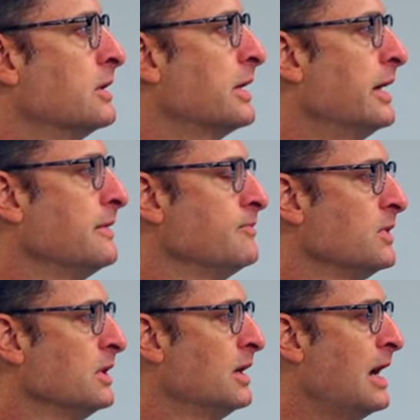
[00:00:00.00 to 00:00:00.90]
Okay.
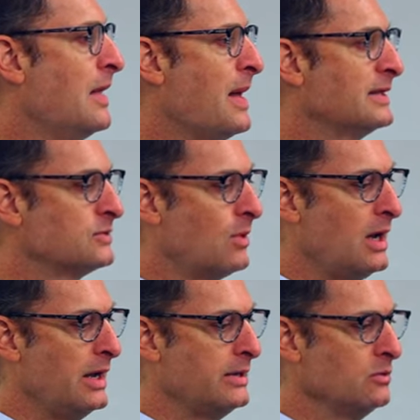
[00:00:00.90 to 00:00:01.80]
And that's
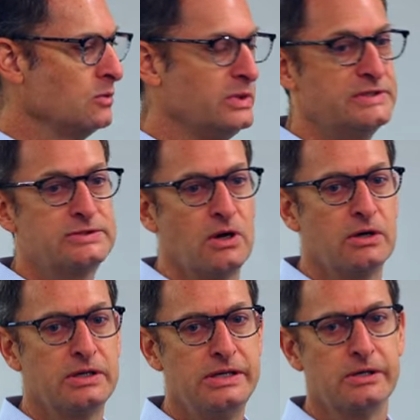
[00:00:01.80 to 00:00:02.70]
why we
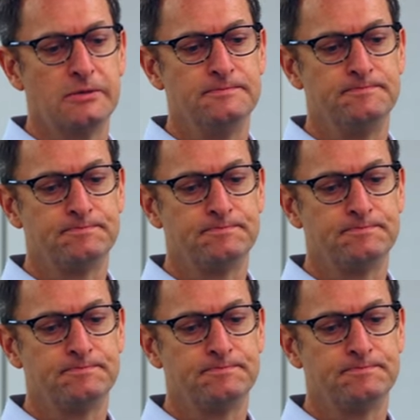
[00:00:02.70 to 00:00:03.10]
start here.